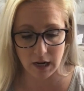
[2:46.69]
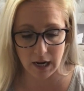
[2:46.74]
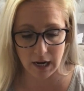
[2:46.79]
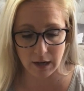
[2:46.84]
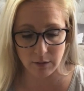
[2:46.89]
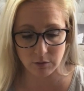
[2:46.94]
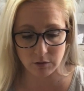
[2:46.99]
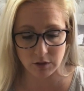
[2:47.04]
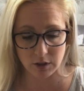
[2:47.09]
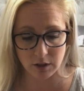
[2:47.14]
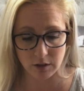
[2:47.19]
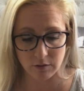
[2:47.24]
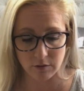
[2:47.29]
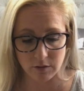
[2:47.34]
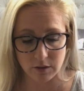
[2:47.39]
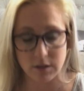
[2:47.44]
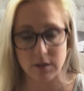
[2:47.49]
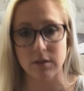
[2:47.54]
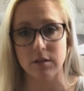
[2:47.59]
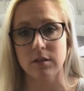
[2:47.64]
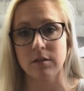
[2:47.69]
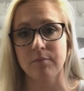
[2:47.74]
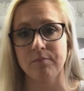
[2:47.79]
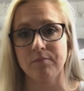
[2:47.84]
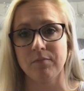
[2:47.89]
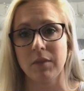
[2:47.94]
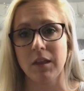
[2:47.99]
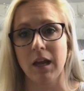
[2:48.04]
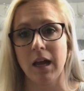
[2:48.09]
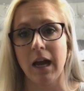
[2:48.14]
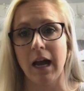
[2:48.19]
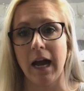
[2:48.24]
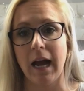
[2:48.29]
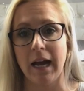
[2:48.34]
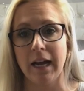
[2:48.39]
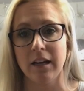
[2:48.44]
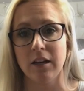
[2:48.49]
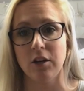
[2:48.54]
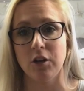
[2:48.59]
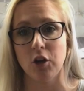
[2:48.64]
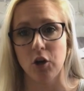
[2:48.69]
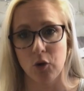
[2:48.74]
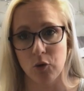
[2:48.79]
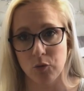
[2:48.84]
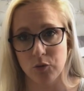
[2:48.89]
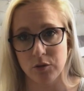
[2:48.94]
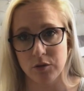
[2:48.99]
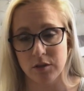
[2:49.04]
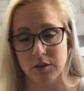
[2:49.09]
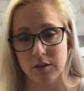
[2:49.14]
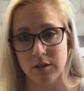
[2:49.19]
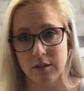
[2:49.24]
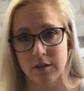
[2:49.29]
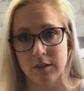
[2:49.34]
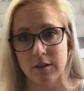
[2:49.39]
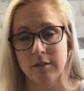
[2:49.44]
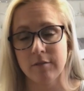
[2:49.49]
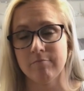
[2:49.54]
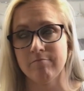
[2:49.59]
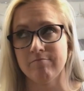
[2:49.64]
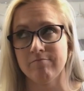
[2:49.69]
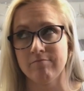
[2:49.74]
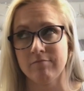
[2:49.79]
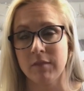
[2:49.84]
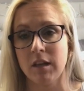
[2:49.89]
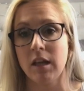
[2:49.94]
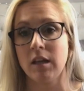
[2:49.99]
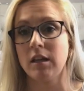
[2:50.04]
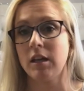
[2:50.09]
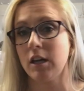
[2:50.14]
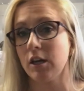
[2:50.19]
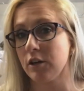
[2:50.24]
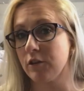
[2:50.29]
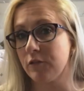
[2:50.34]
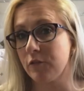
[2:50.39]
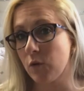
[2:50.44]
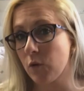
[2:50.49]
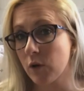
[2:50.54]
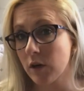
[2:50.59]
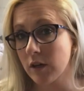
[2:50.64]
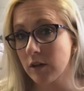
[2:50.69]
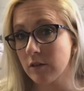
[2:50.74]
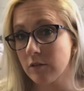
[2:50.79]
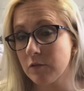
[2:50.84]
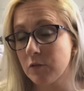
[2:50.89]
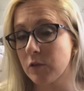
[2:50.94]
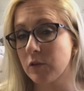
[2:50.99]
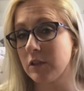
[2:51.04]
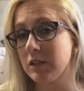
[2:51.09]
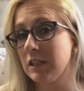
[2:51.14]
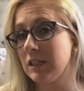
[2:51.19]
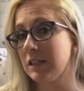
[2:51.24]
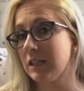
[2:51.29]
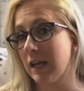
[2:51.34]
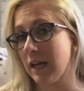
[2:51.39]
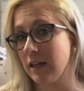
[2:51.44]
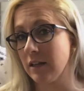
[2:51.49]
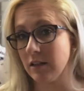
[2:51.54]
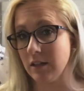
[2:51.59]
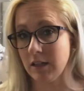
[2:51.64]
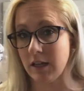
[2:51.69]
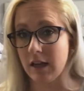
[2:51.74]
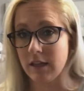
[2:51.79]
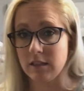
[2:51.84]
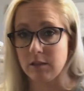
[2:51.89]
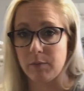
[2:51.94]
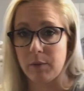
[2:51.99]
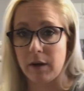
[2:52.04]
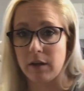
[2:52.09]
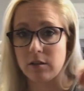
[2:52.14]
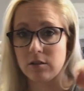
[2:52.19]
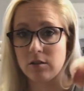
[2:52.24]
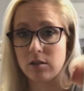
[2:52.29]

I will tell you this, I don't care for it for the detangling aspect.